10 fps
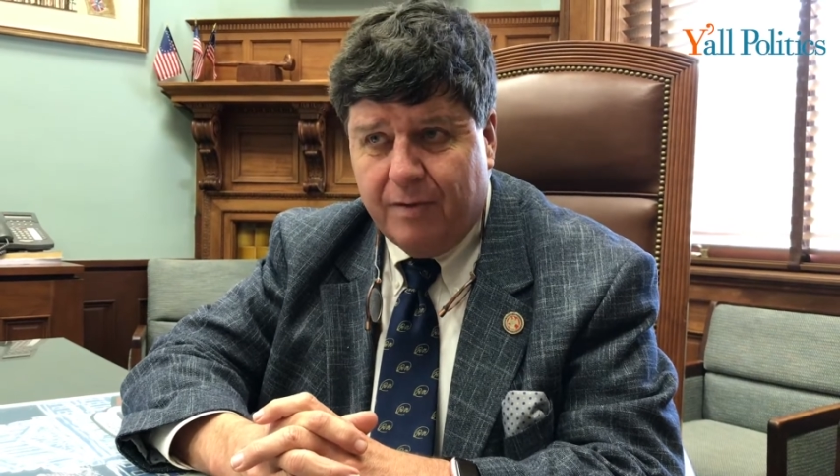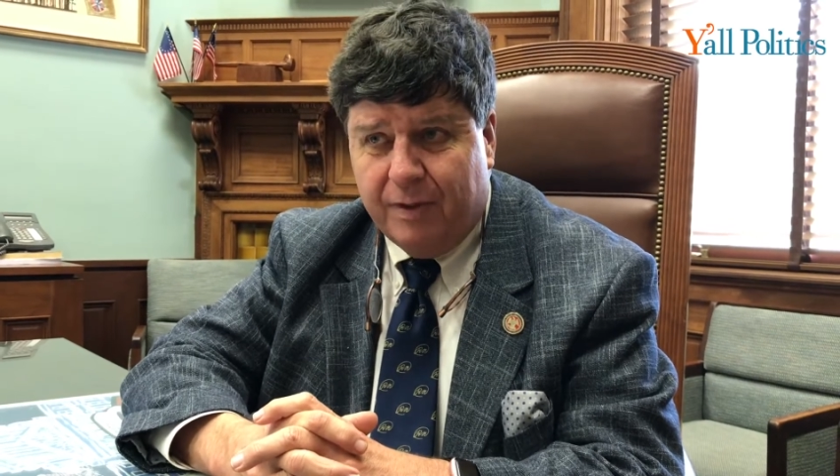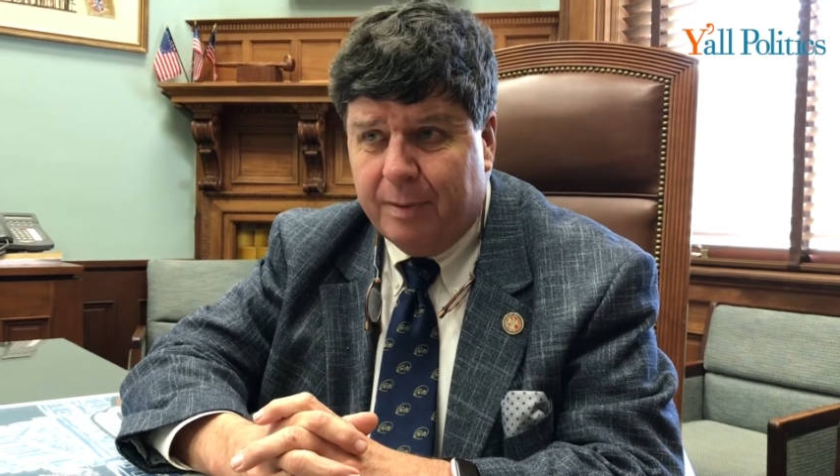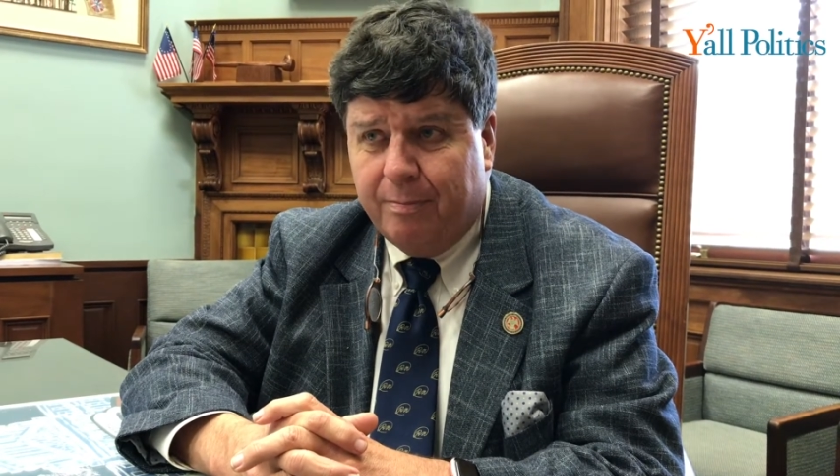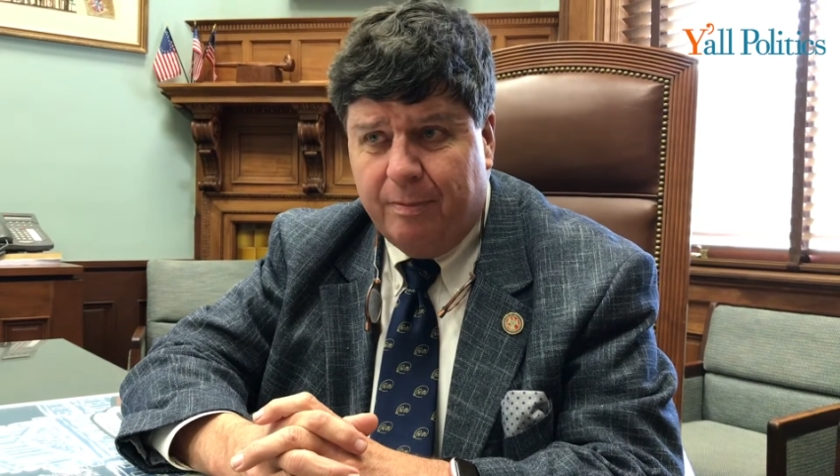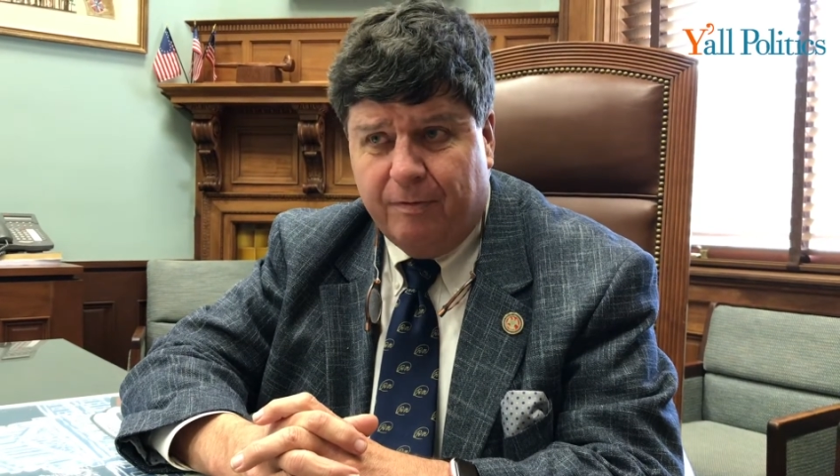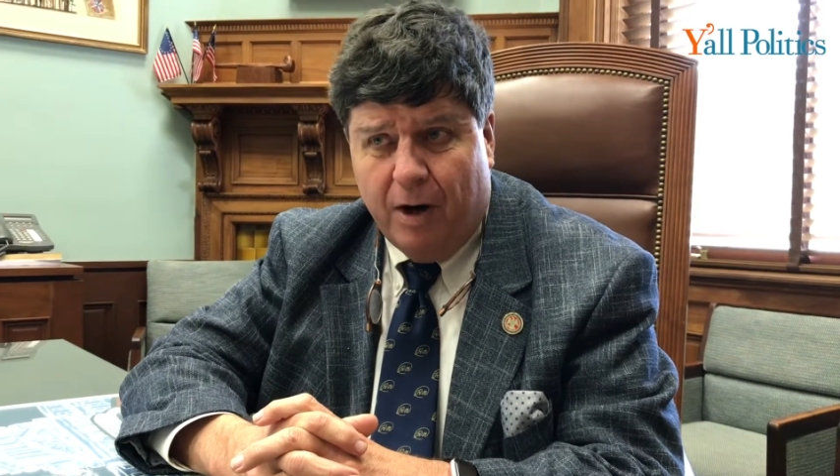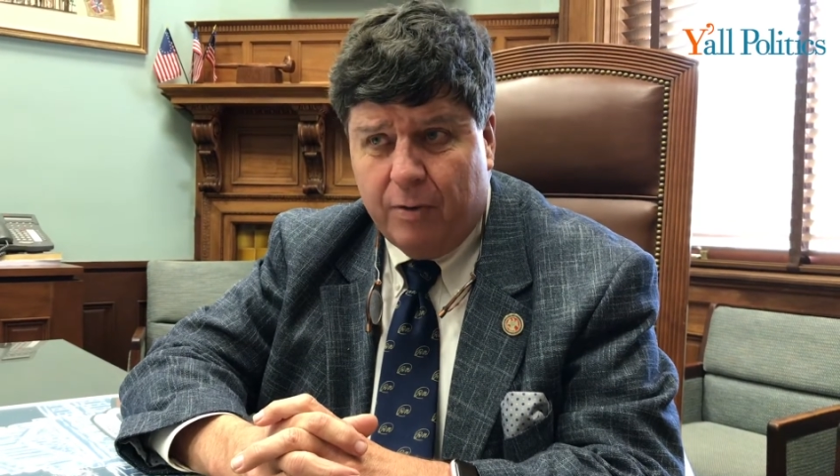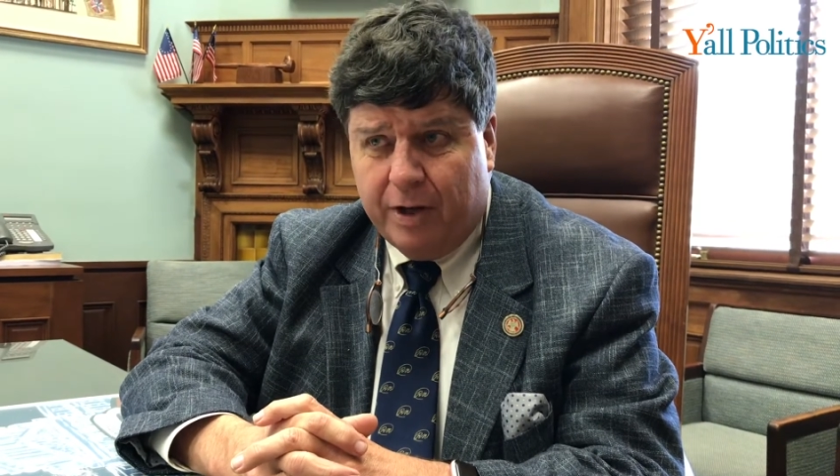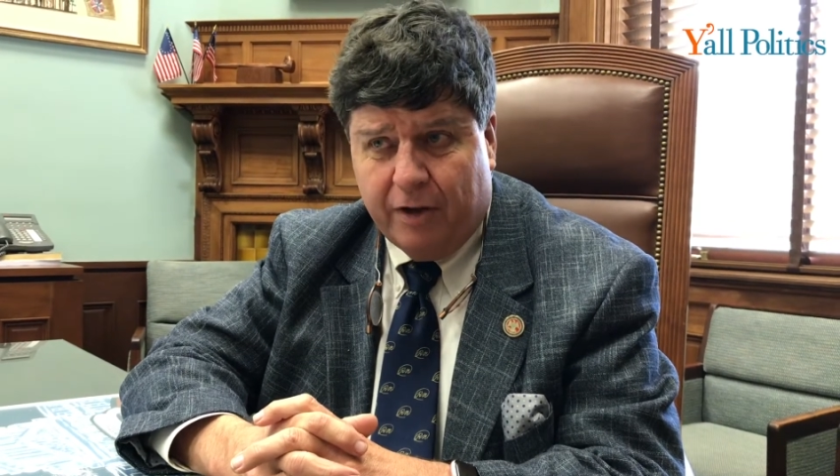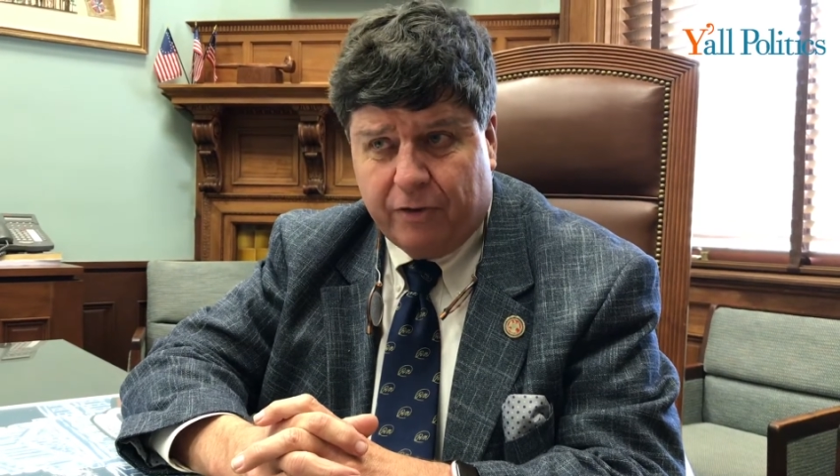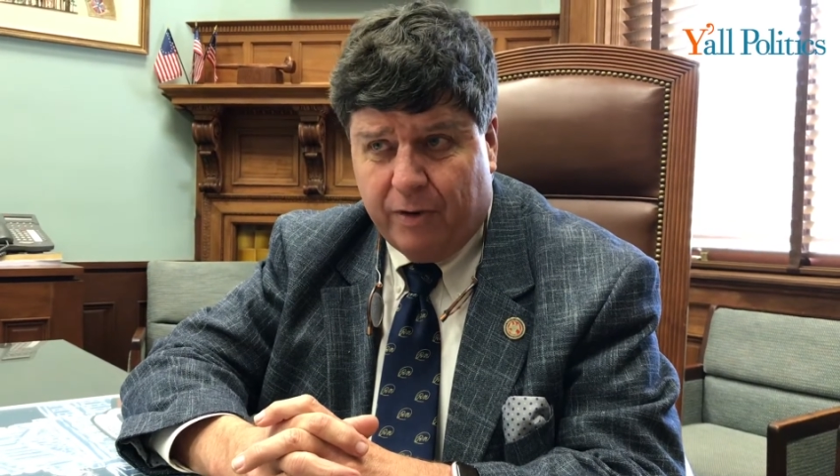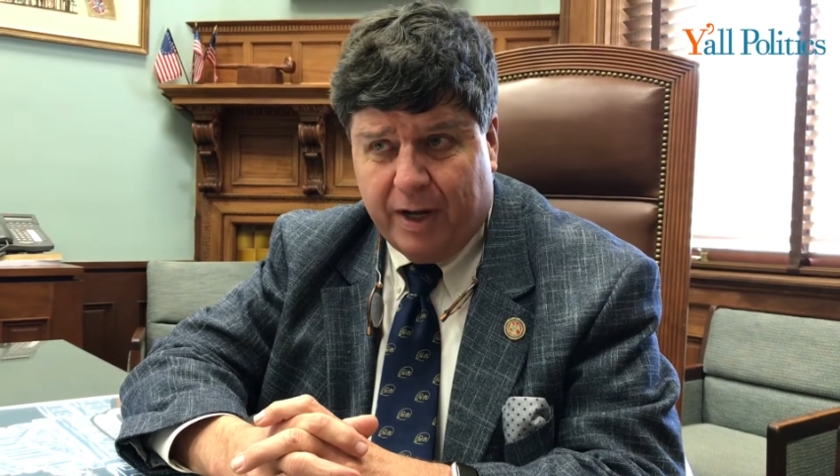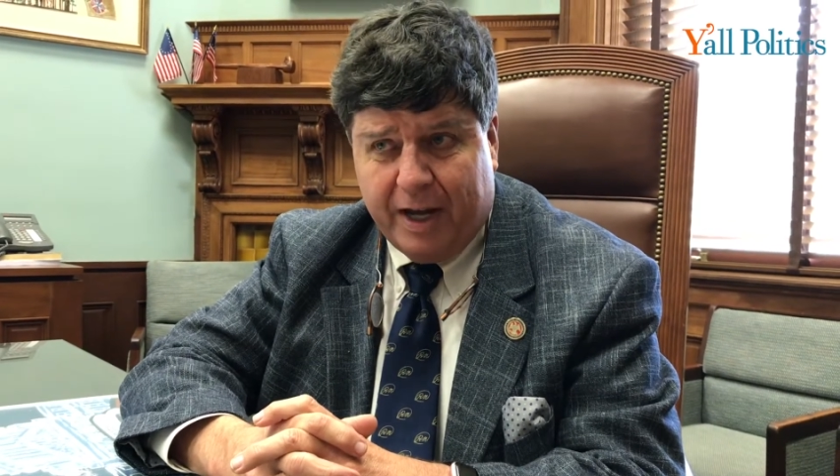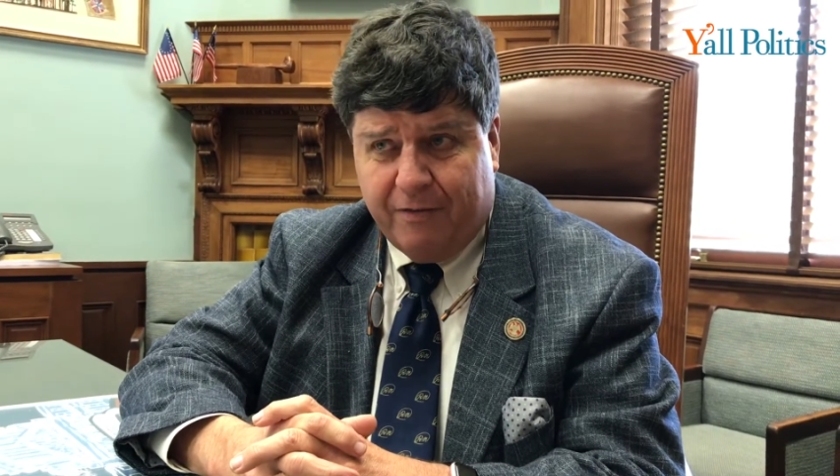The vote
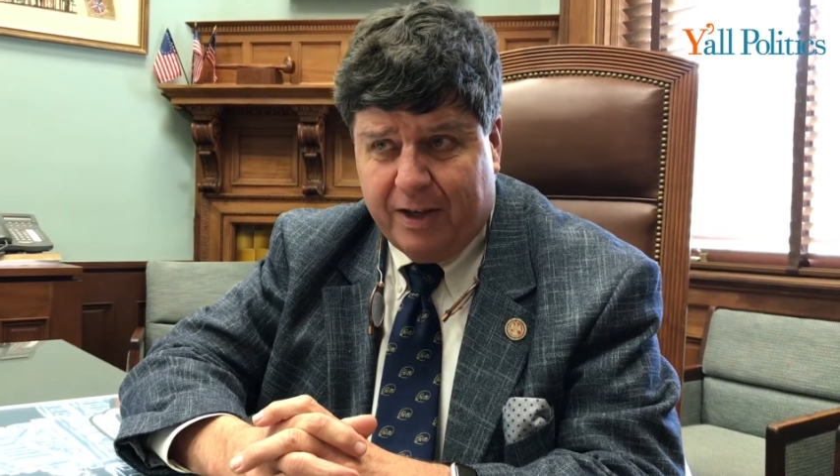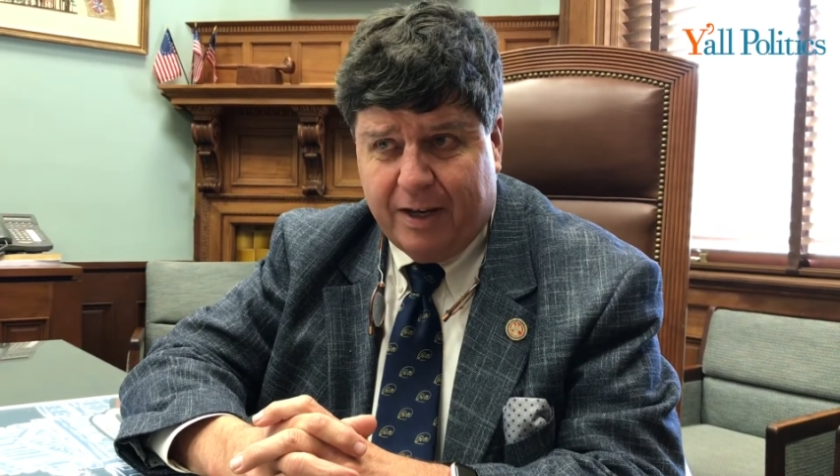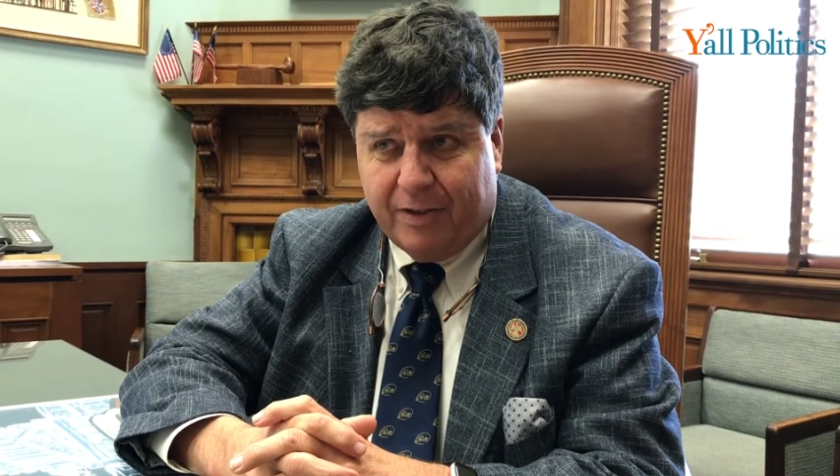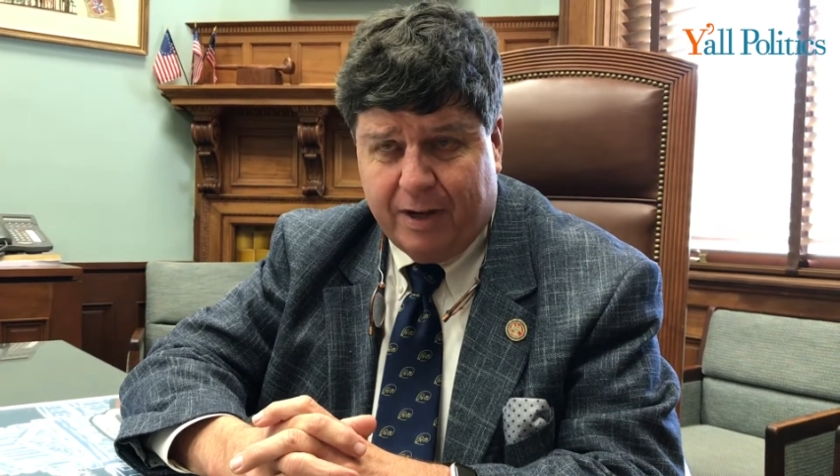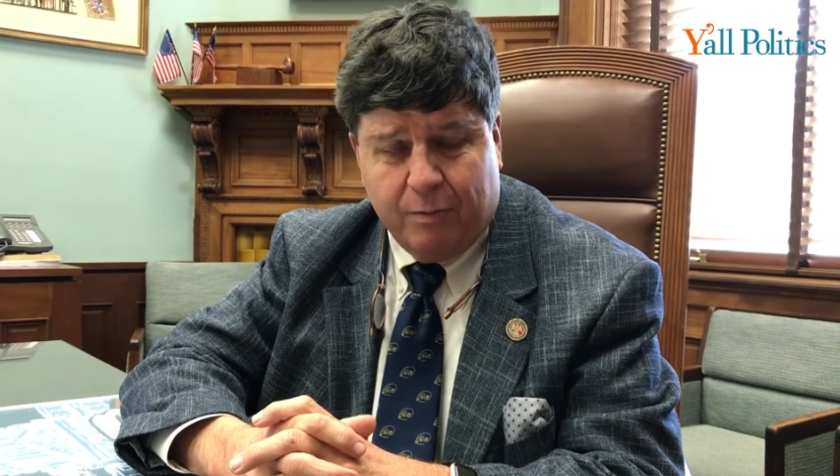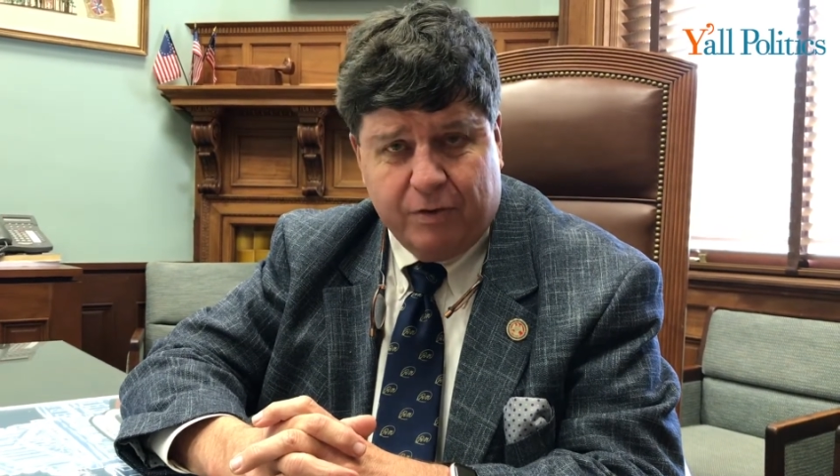yesterday, if anything,